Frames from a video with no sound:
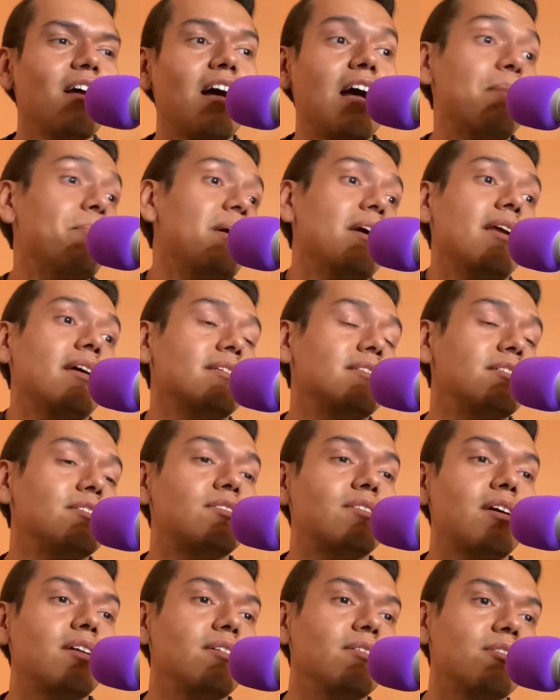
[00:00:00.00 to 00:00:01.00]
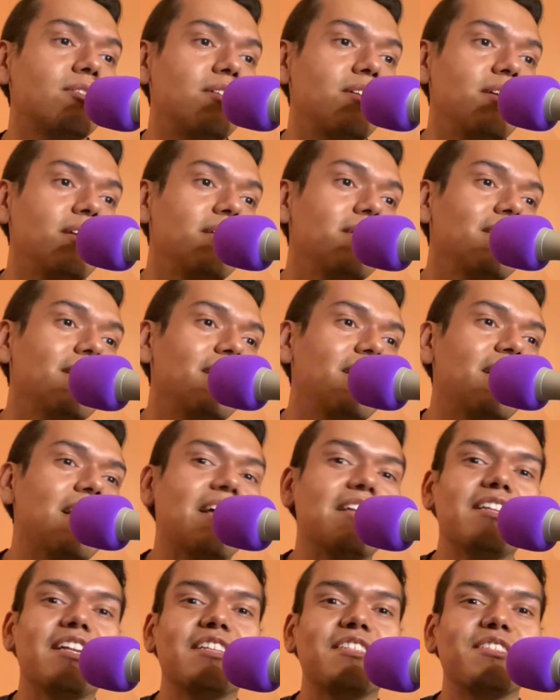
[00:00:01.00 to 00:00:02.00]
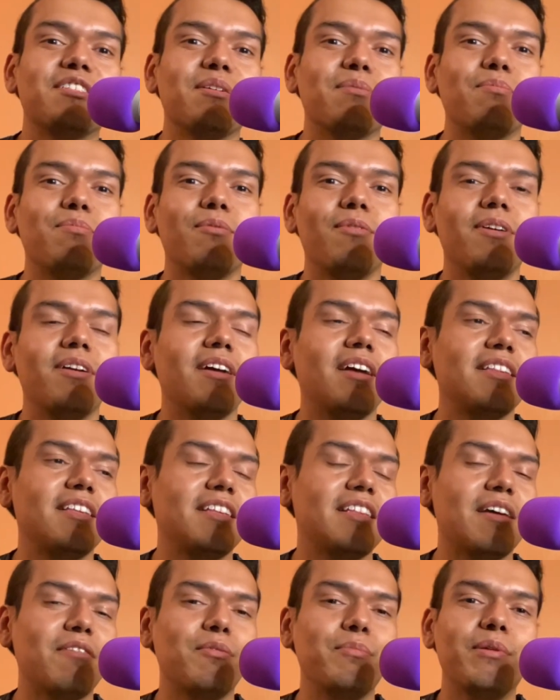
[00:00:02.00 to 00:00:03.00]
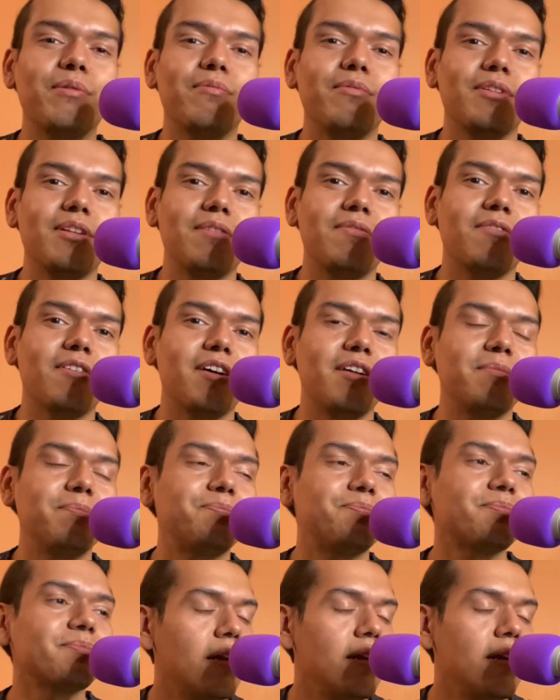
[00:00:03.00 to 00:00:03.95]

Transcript: I might actually try to learn it at some point. I think that would be really fun.